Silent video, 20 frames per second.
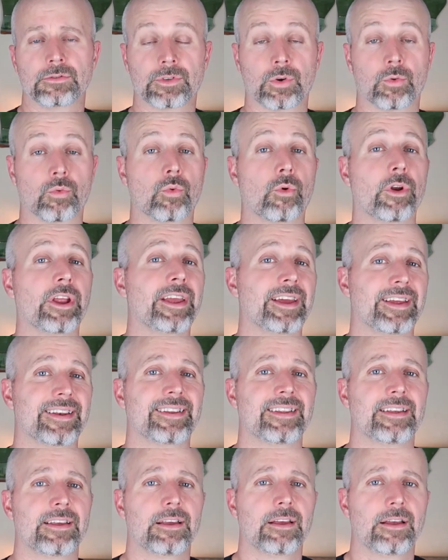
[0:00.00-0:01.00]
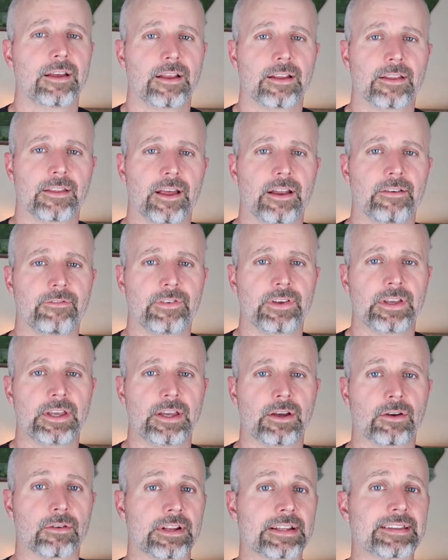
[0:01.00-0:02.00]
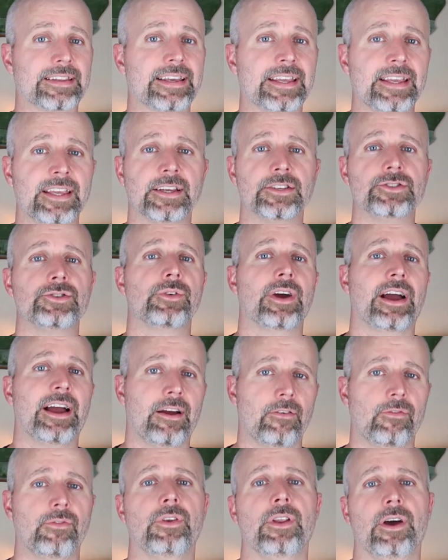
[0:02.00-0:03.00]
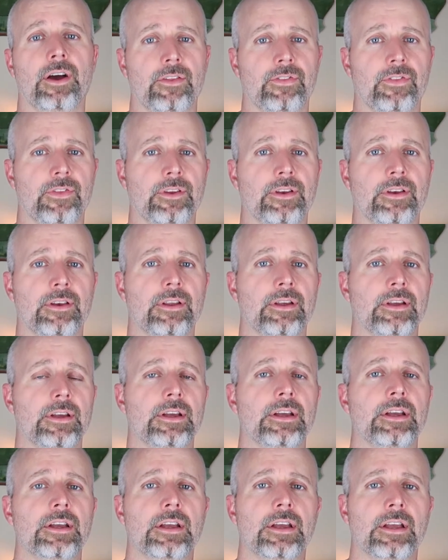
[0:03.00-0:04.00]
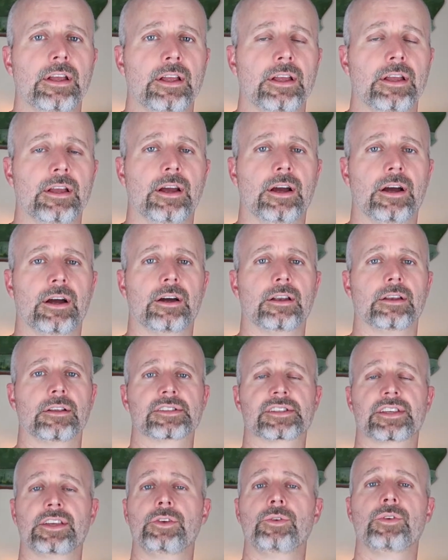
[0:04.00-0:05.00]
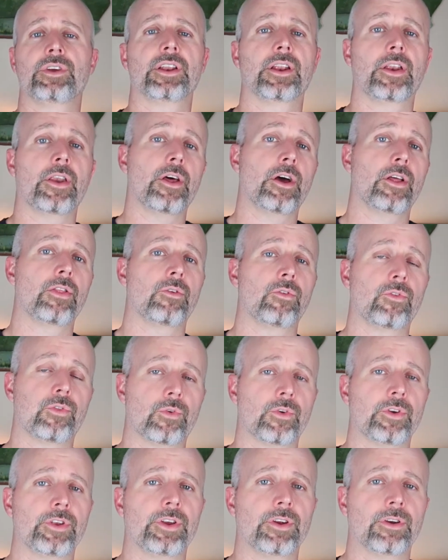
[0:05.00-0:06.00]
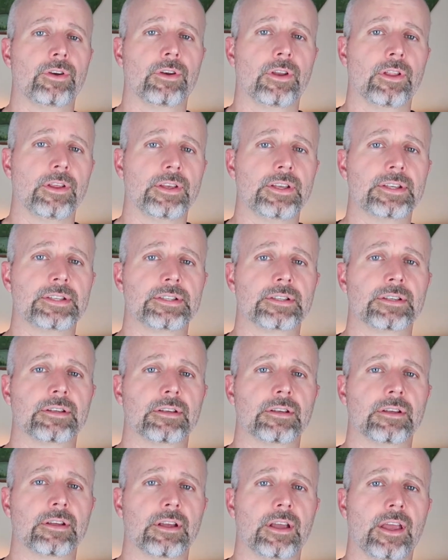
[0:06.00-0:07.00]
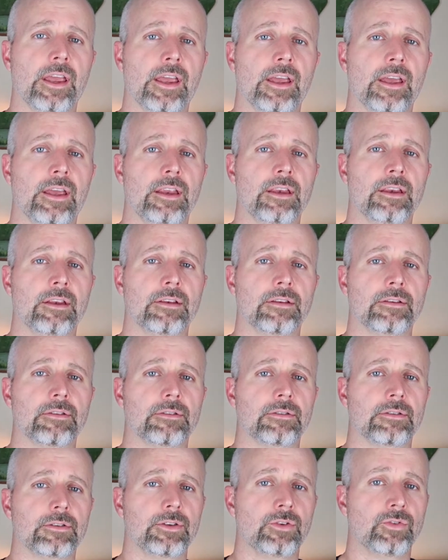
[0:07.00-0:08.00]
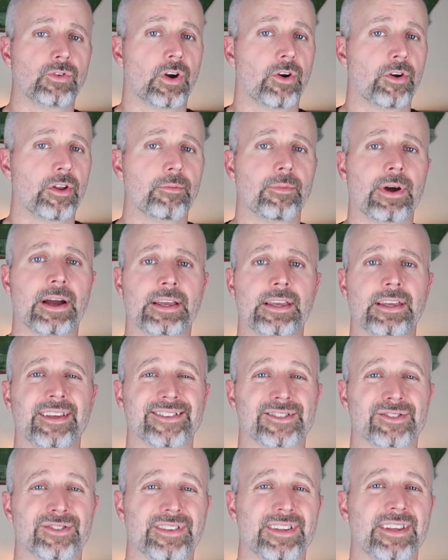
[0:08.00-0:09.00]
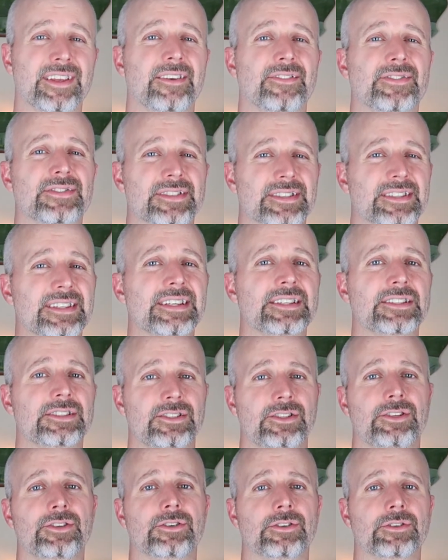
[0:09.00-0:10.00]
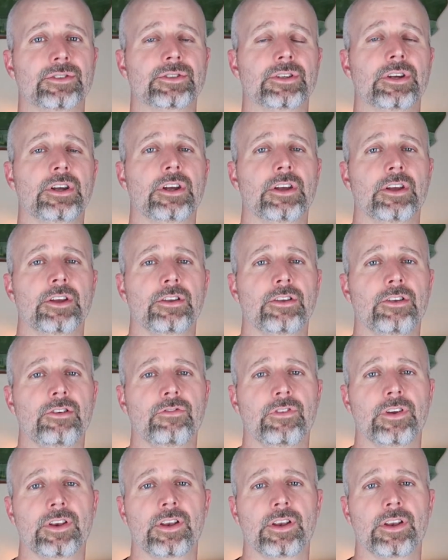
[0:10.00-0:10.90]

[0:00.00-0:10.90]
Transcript: to rent that vehicle. At the end, you have nothing. Let's say you get another 3-year lease and you turn it back in. So at the end of 6 years, you've